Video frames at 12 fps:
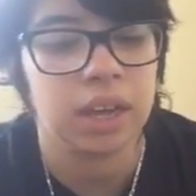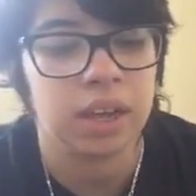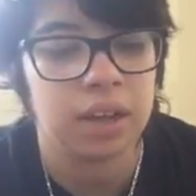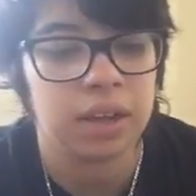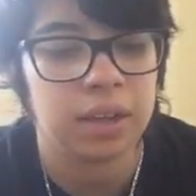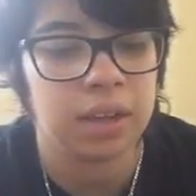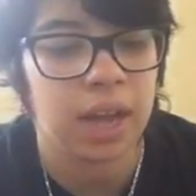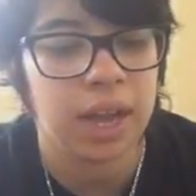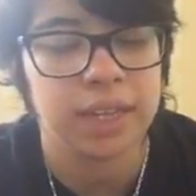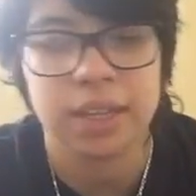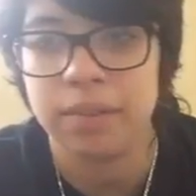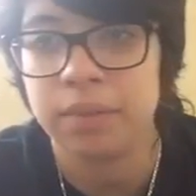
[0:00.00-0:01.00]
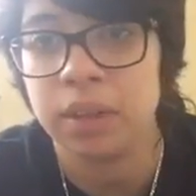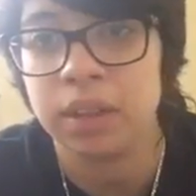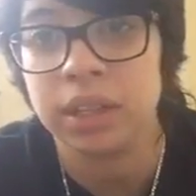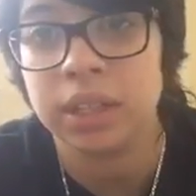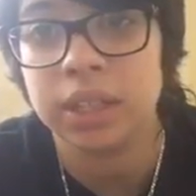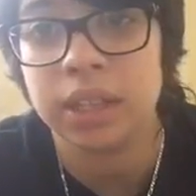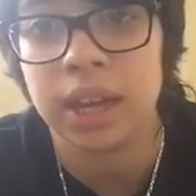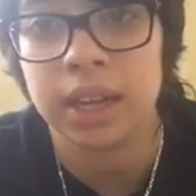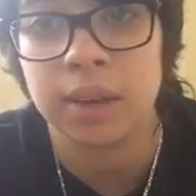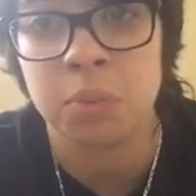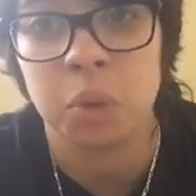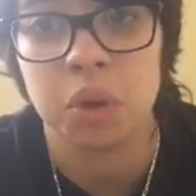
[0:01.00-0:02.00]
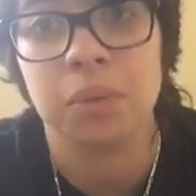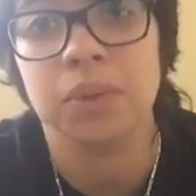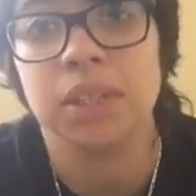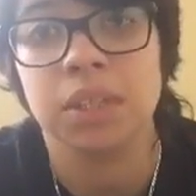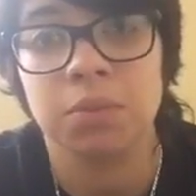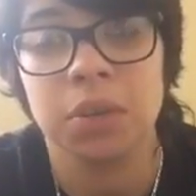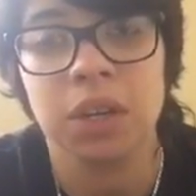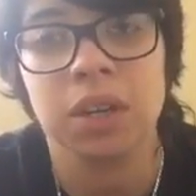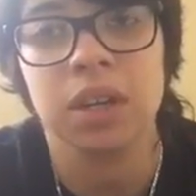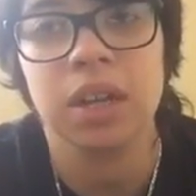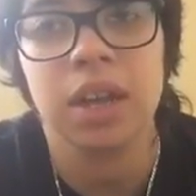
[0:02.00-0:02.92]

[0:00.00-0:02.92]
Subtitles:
I definitely did not get bored with this book